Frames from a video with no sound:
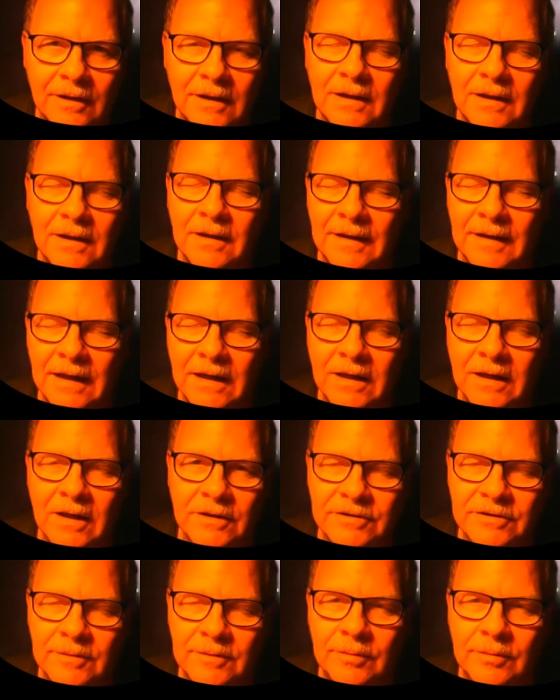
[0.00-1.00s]
That causes the
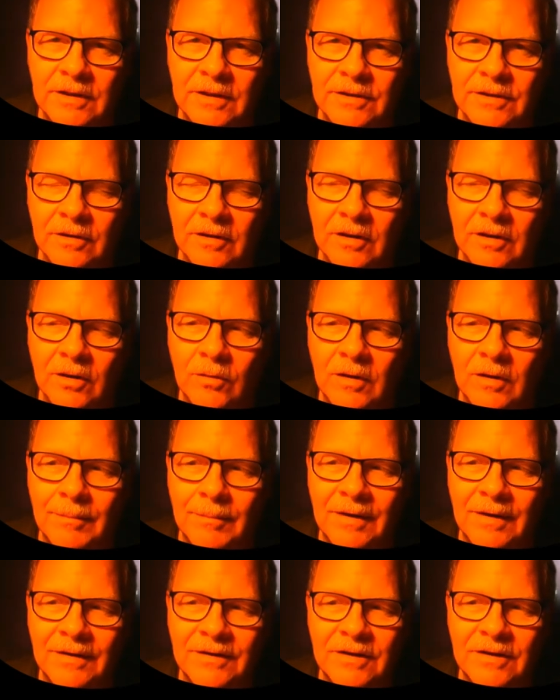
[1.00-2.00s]
pressure to go up. But
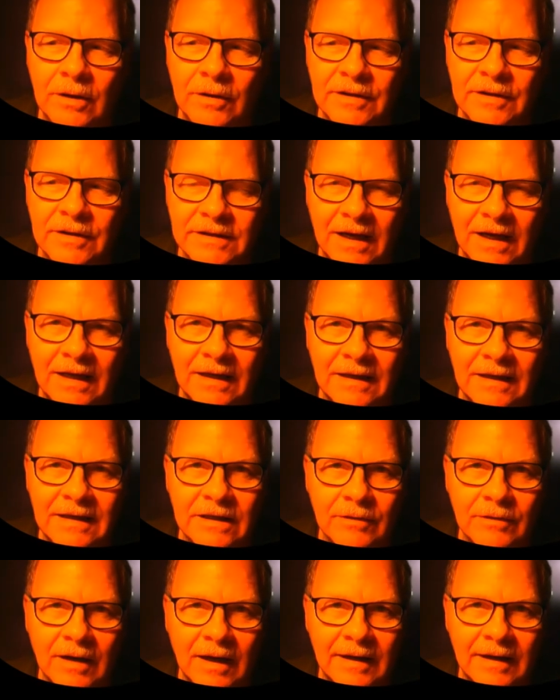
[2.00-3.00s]
you notice how it leaks
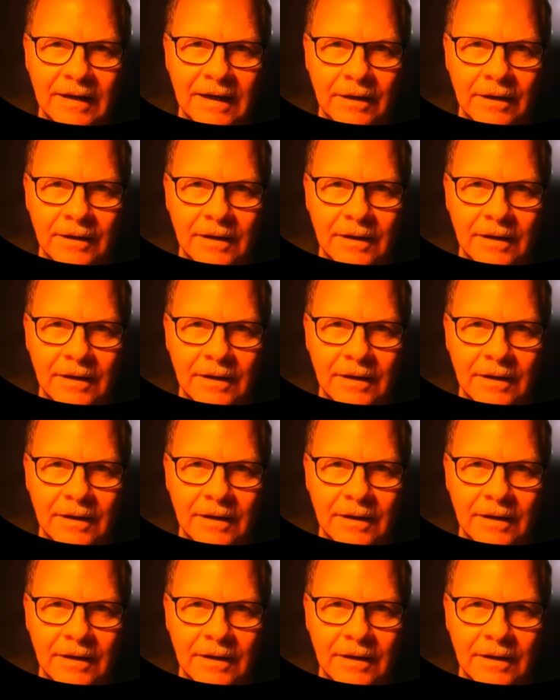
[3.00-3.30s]
right down?